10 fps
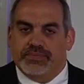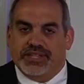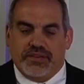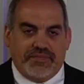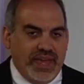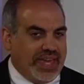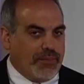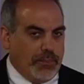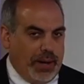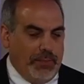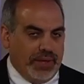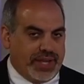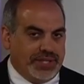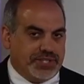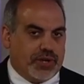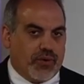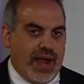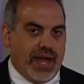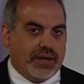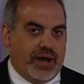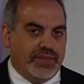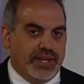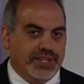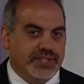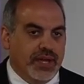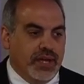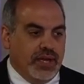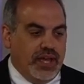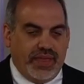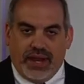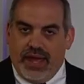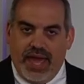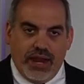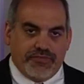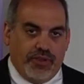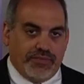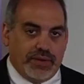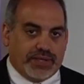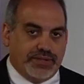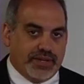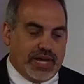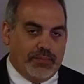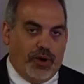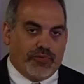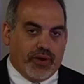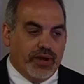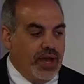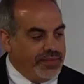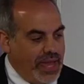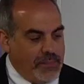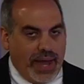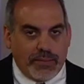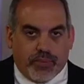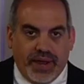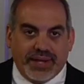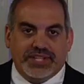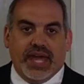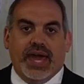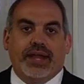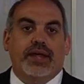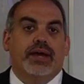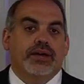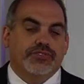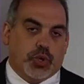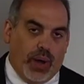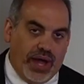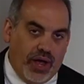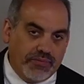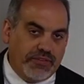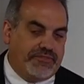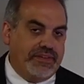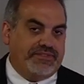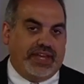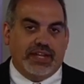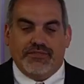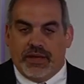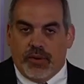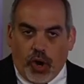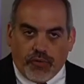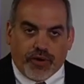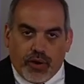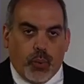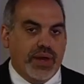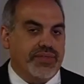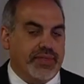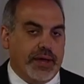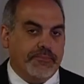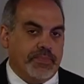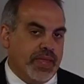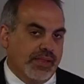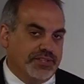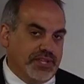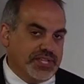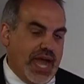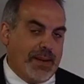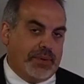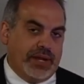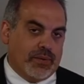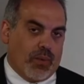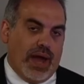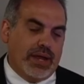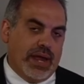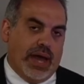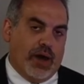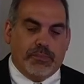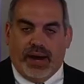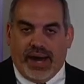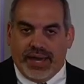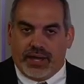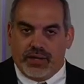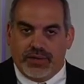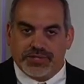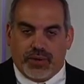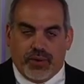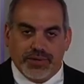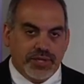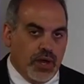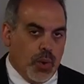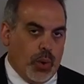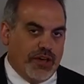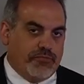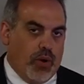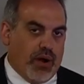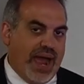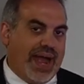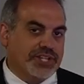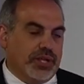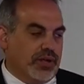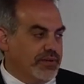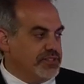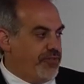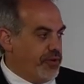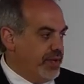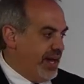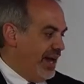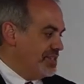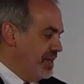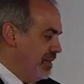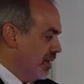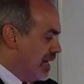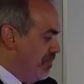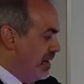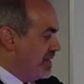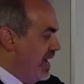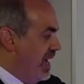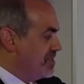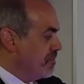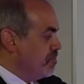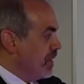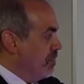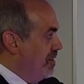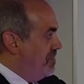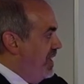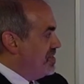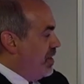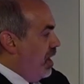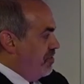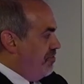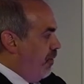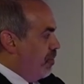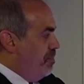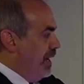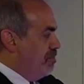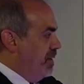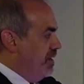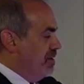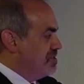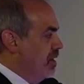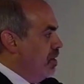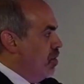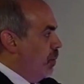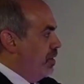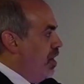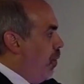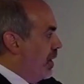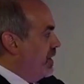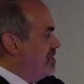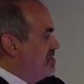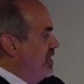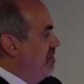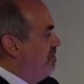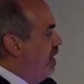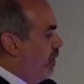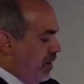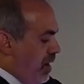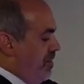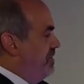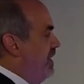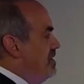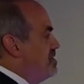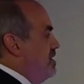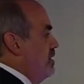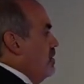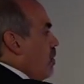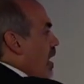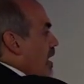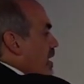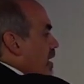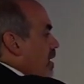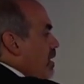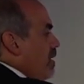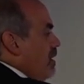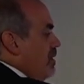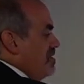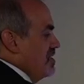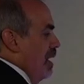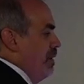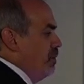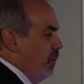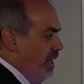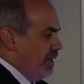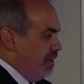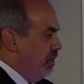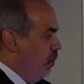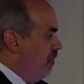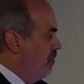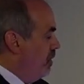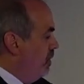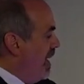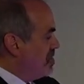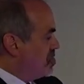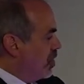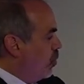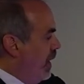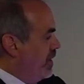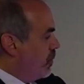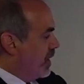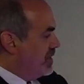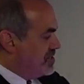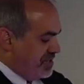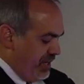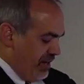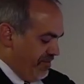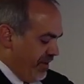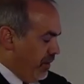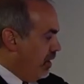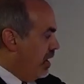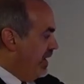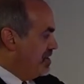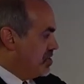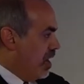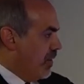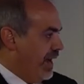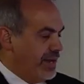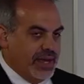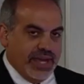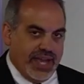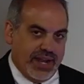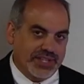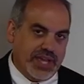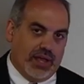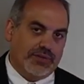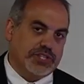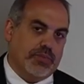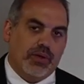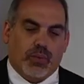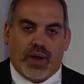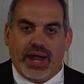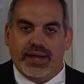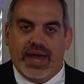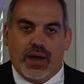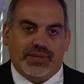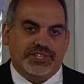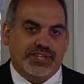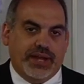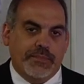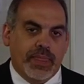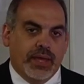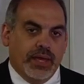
Because if they get Republicans to crack on this, if they get a handful of them to come over, they might bring 10, 12, 15 of them over with them. This is happening right now behind closed doors. We'll have more action alerts for you guys in the coming days. But these are the four big bills. We know we're going to see a vote on these two right here this coming week. We, are not sure when we're going to see a vote on H.R. 8. It is eligible right now in the Senate.